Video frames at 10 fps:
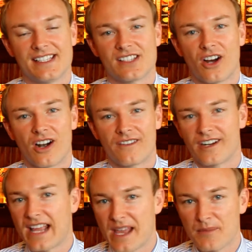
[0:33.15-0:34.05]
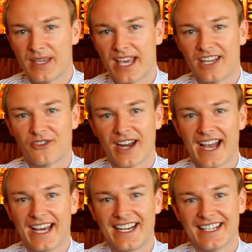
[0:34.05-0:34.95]
He's a Harvard MBA
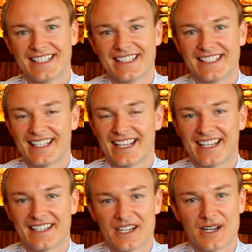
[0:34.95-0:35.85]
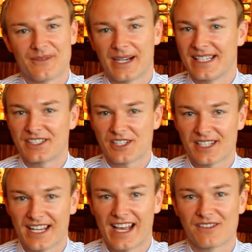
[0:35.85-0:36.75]
grad, and he's
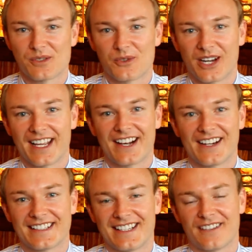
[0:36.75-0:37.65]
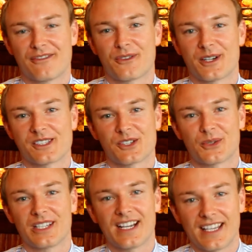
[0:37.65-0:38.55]
just going to have some great content for us. So
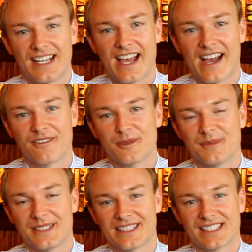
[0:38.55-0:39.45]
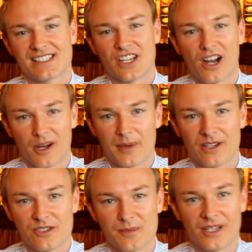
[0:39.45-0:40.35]
we're lucky to have him. Let's talk
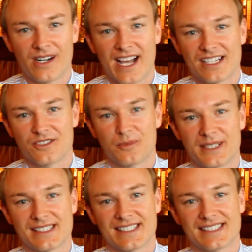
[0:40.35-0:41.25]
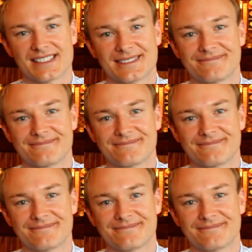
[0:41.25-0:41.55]
about some international business.